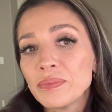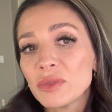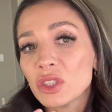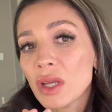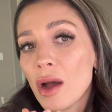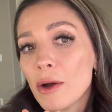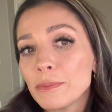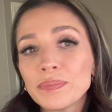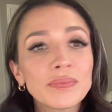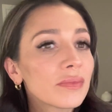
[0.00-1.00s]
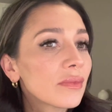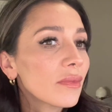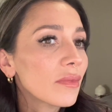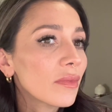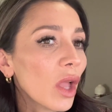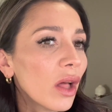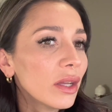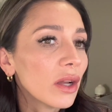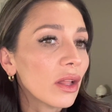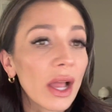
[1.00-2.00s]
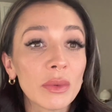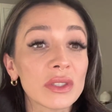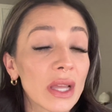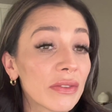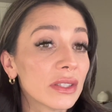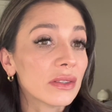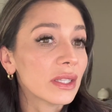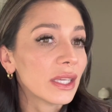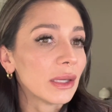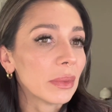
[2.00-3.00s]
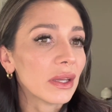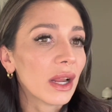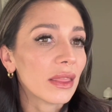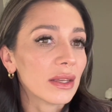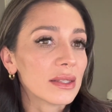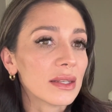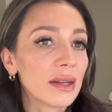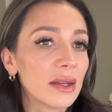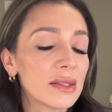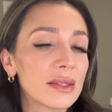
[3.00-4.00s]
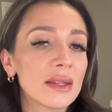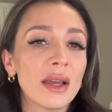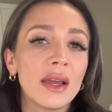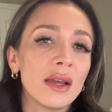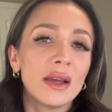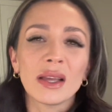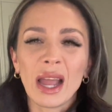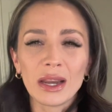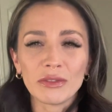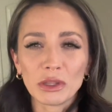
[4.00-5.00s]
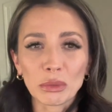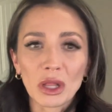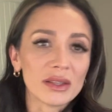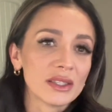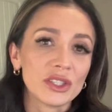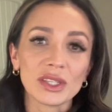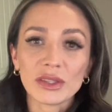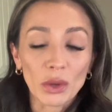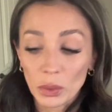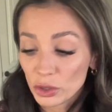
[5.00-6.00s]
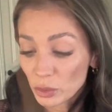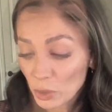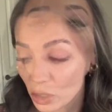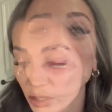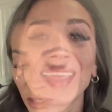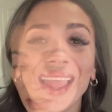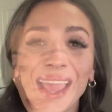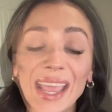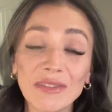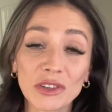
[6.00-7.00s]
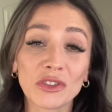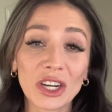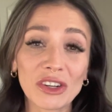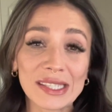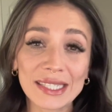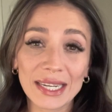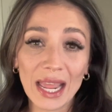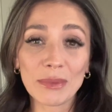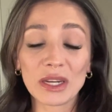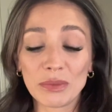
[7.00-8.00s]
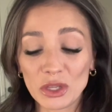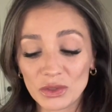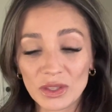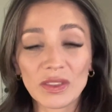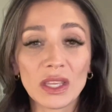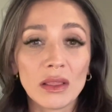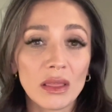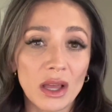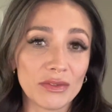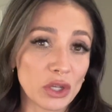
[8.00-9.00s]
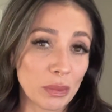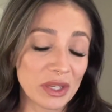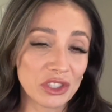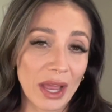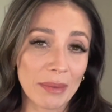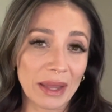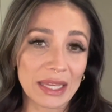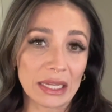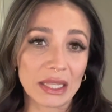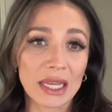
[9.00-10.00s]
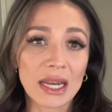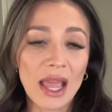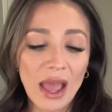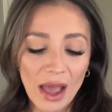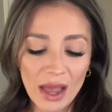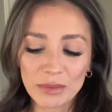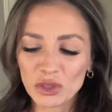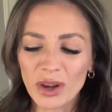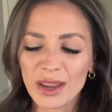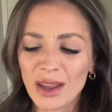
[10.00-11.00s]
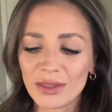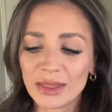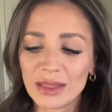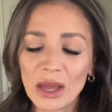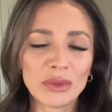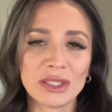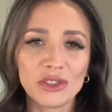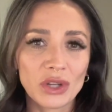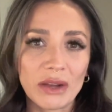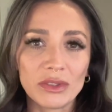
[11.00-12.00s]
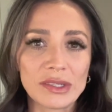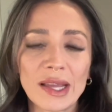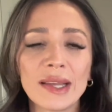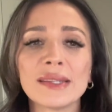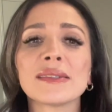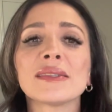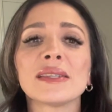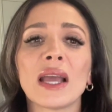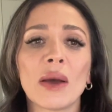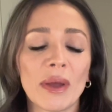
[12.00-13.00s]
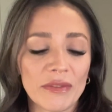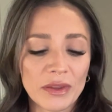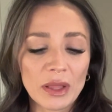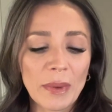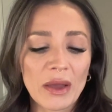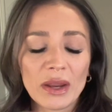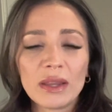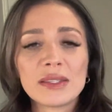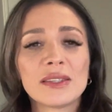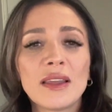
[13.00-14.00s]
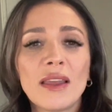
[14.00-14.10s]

So all in all, I will definitely keep it. I think it's a nice kind of lip gloss to just throw in your purse. And for fragrance today, I'm gonna be using the Love Don't Be Shy by Kilian. I'm trying out this travel size, see how I feel about it,